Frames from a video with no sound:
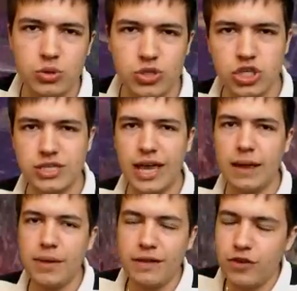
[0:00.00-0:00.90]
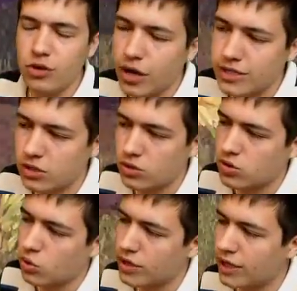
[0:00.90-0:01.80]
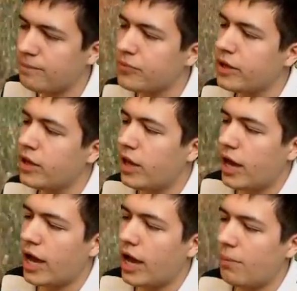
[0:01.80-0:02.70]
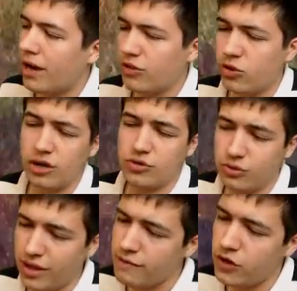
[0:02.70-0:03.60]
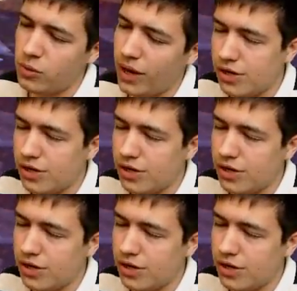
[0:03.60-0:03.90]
so it's just gameplay for you guys and not talking. And I thought I'd do that for you,